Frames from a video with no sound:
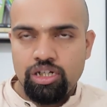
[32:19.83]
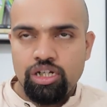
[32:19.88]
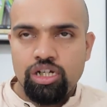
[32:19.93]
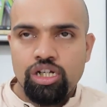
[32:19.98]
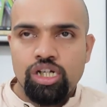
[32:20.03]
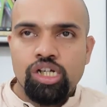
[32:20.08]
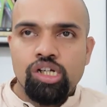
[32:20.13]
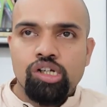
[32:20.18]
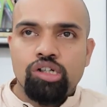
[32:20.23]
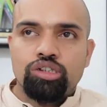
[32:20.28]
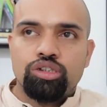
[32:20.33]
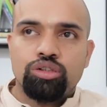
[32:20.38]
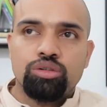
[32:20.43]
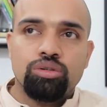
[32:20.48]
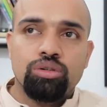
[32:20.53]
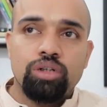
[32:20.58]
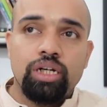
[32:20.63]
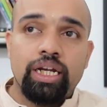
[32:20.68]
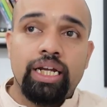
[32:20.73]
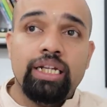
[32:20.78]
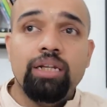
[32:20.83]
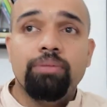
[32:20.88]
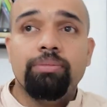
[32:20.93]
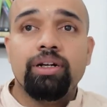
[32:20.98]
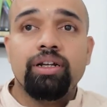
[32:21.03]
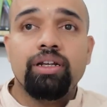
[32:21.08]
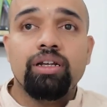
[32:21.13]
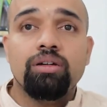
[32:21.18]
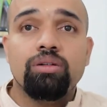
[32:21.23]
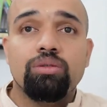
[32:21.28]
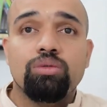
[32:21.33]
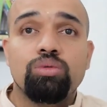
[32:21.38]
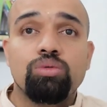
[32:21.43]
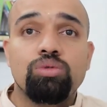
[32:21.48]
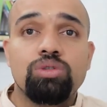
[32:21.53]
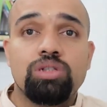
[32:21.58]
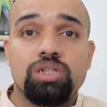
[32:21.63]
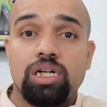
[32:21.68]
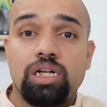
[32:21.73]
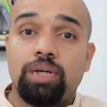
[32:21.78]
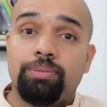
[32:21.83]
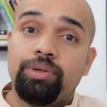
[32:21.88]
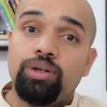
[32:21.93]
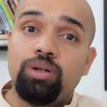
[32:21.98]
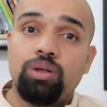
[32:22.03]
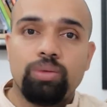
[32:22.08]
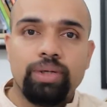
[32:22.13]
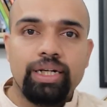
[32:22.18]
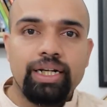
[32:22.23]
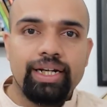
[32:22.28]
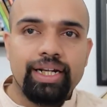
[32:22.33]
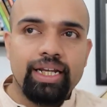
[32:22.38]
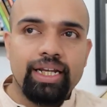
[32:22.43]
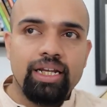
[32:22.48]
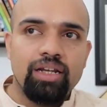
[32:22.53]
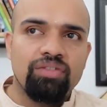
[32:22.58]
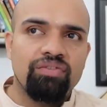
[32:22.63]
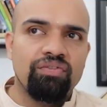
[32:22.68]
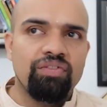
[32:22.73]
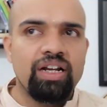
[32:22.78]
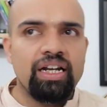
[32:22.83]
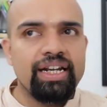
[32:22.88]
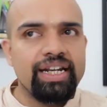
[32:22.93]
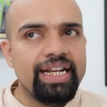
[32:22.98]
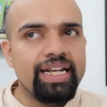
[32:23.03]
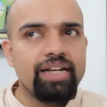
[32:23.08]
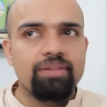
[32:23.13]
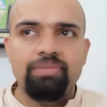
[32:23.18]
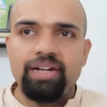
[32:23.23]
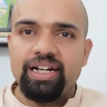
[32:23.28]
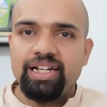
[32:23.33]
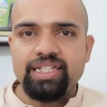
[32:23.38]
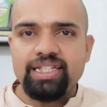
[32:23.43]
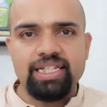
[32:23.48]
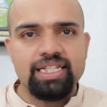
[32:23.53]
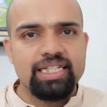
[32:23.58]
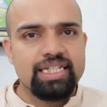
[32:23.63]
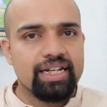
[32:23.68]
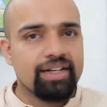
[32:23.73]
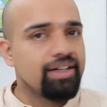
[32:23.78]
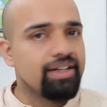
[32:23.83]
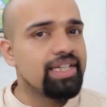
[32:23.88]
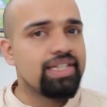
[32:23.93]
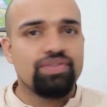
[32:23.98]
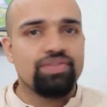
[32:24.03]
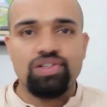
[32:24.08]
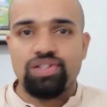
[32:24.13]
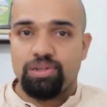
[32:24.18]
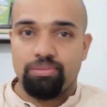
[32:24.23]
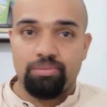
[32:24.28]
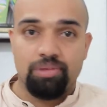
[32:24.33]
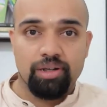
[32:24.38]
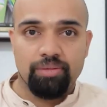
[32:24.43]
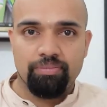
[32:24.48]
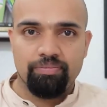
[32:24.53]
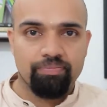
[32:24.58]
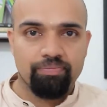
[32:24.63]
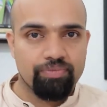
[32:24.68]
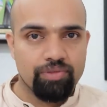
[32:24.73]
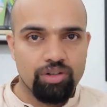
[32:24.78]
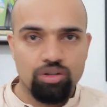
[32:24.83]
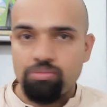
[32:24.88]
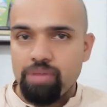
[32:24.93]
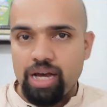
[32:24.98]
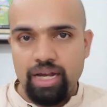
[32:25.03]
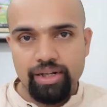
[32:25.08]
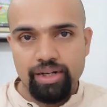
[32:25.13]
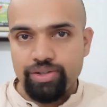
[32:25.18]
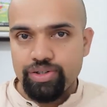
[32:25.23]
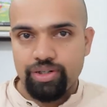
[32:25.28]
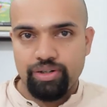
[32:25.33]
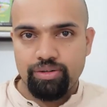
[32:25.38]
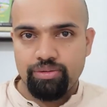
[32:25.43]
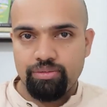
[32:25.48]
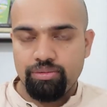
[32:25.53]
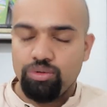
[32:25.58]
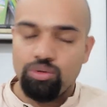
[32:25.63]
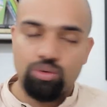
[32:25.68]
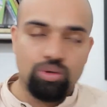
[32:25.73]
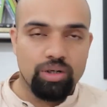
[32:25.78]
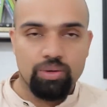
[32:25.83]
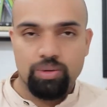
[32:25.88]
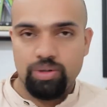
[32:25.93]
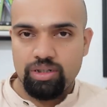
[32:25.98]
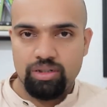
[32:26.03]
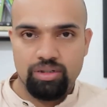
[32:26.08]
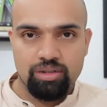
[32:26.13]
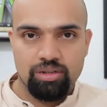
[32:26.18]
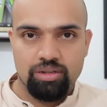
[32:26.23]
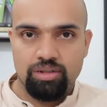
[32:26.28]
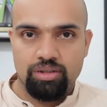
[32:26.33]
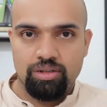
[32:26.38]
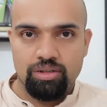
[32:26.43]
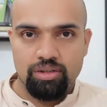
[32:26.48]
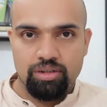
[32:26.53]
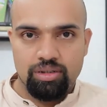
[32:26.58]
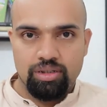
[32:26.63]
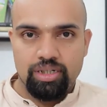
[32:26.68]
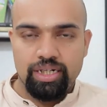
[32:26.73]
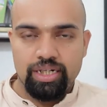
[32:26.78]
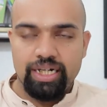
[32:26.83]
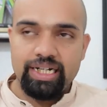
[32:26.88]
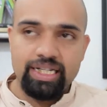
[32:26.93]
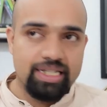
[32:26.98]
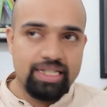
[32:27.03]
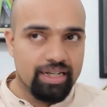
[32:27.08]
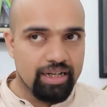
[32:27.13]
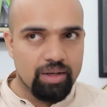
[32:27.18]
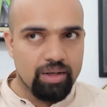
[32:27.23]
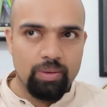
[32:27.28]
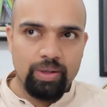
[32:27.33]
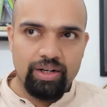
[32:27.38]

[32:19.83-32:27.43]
So anybody who's above 20 will need medicines at least for some time to manage it. No doubt. It is required.